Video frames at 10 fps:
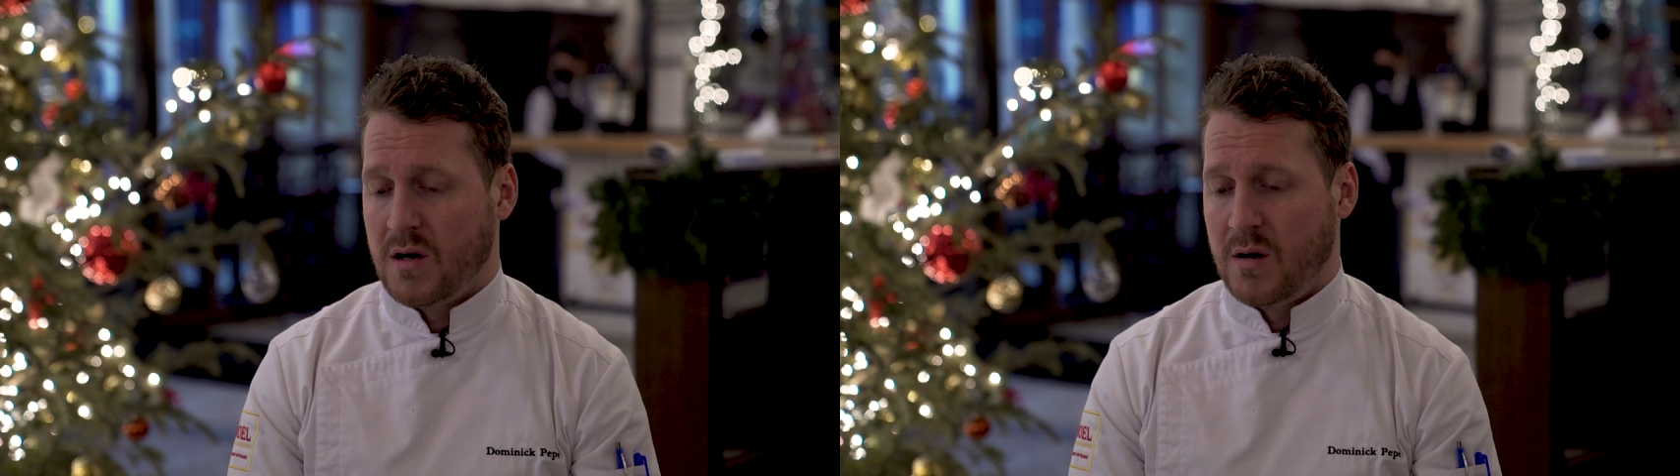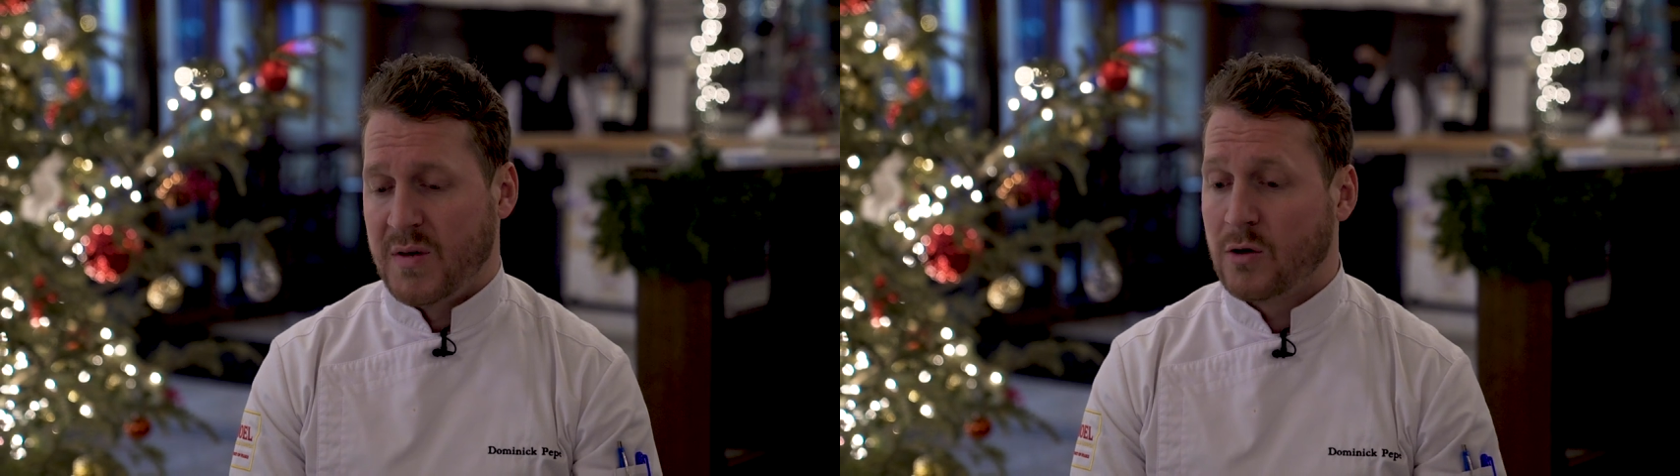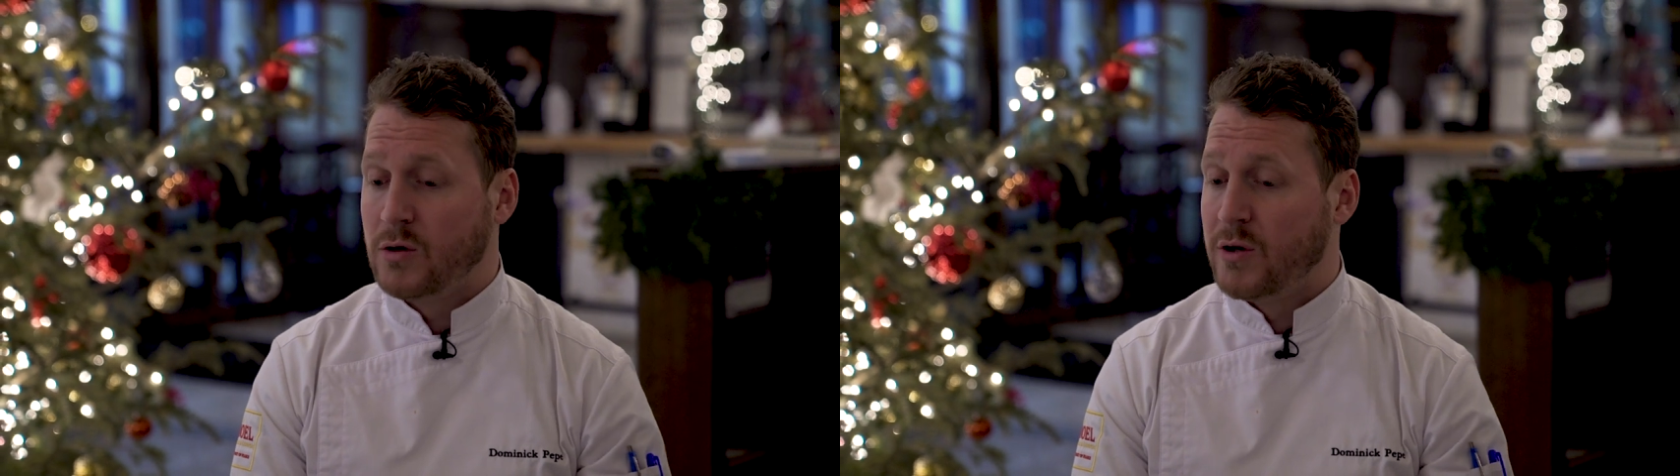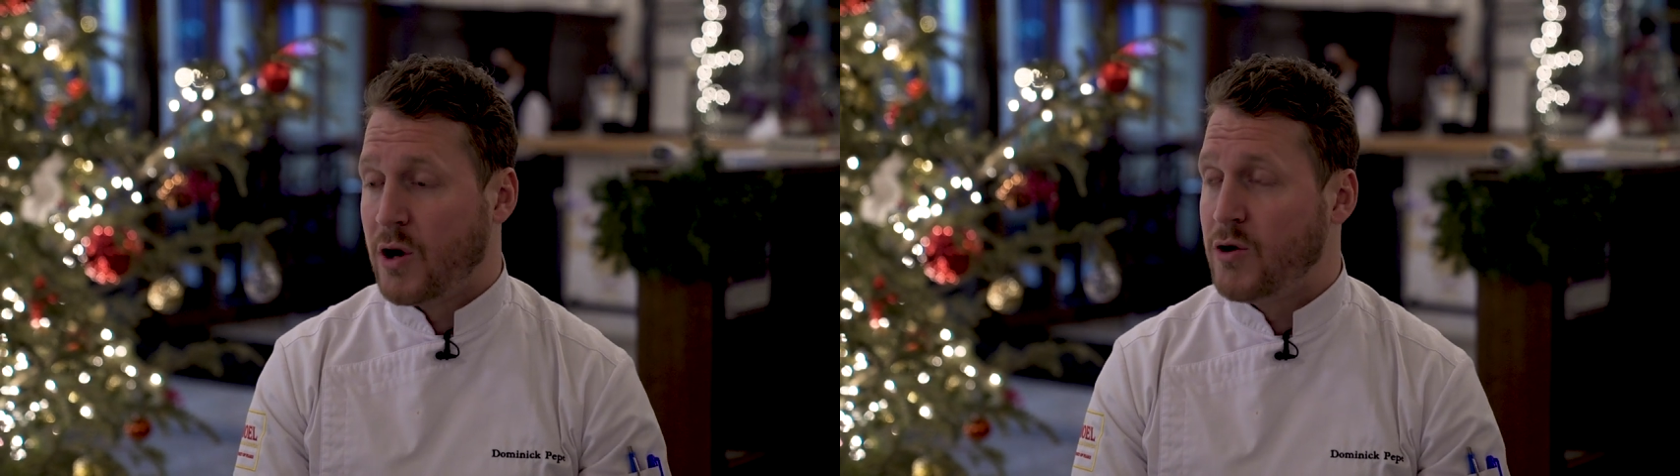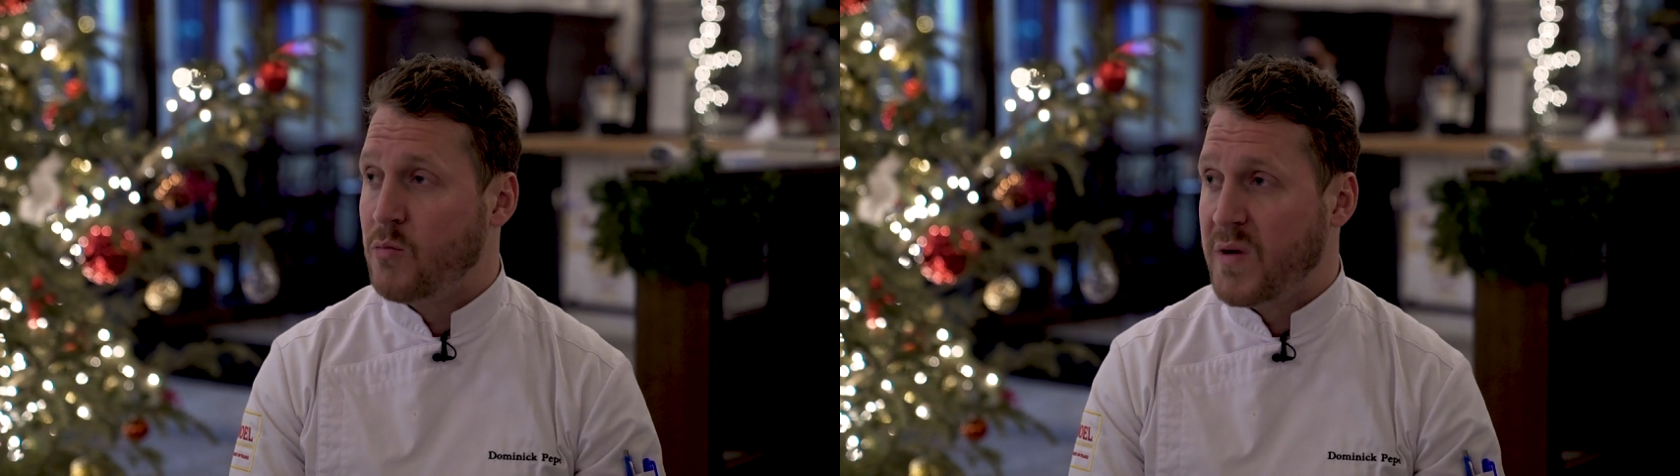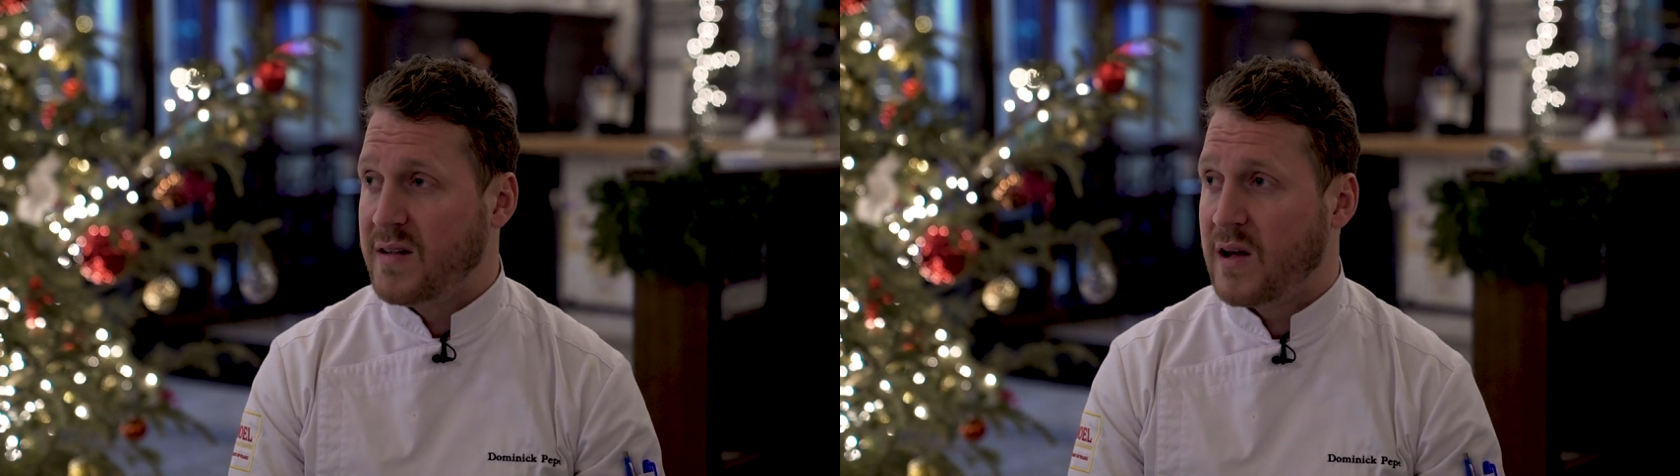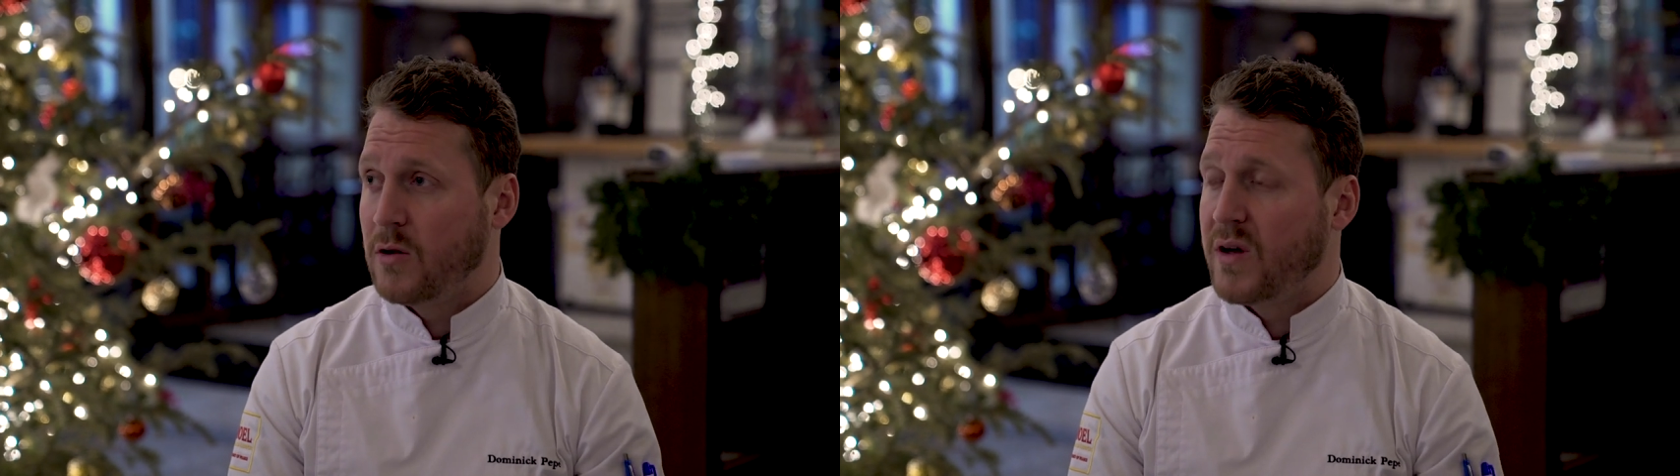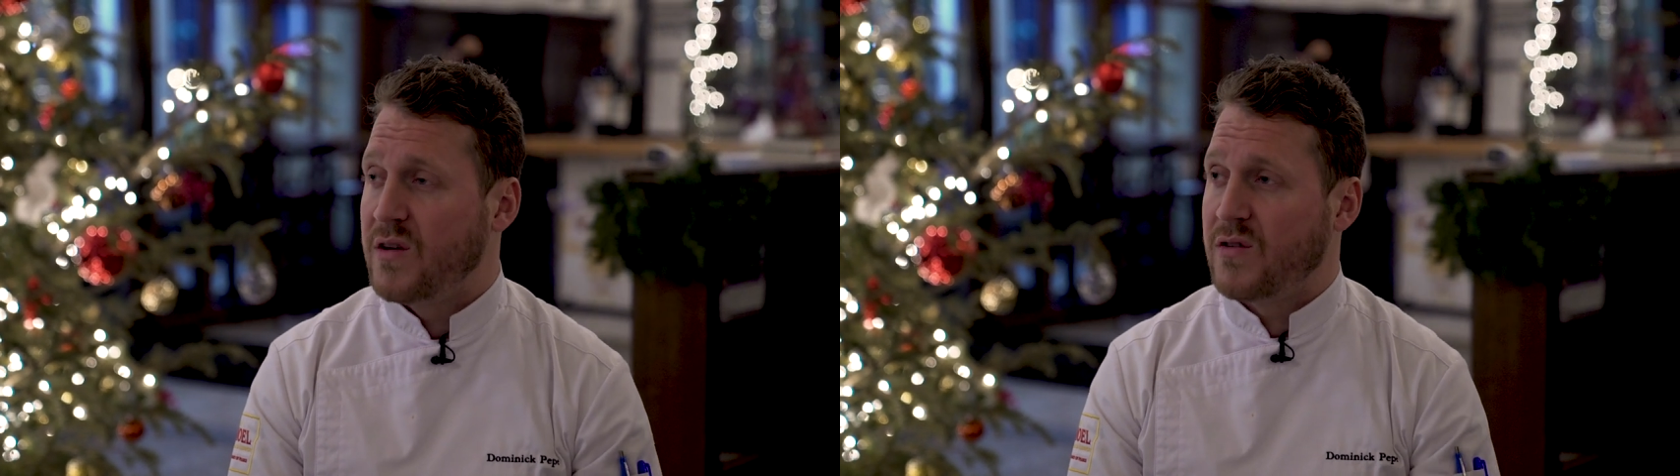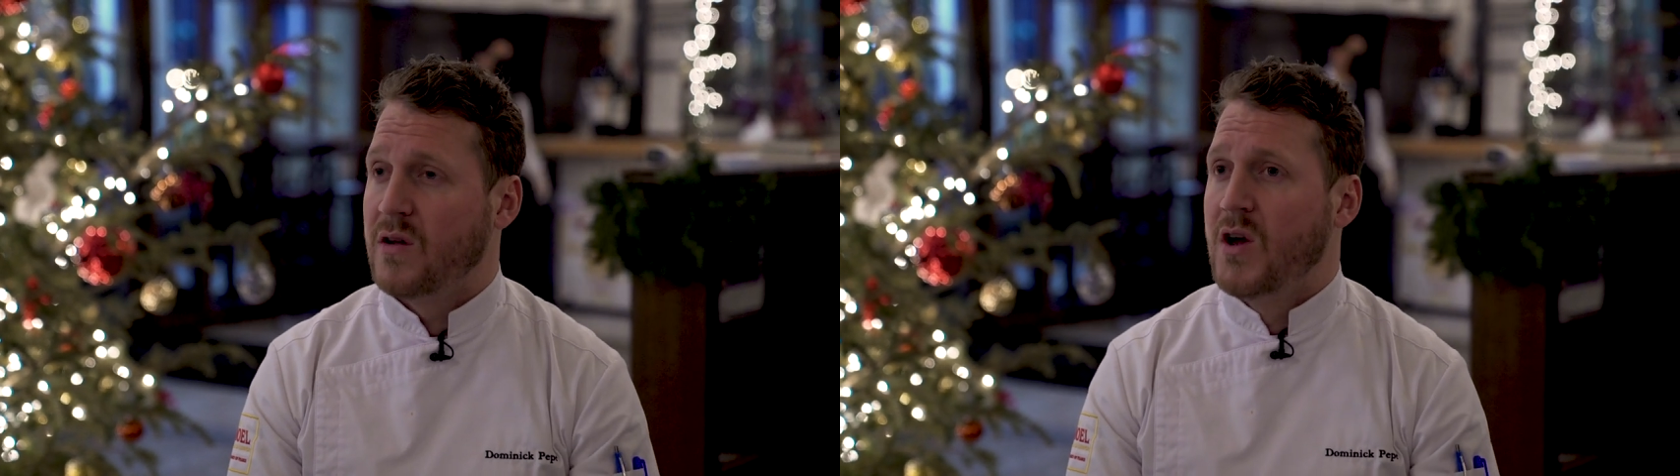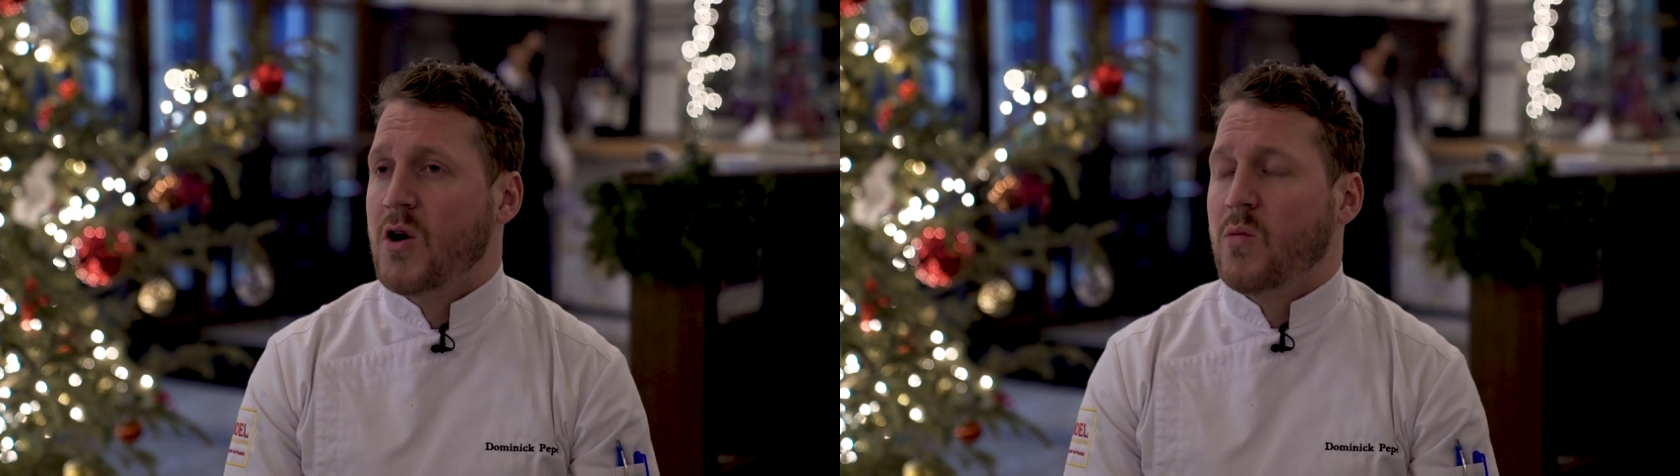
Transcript: um, including our new Midtown location,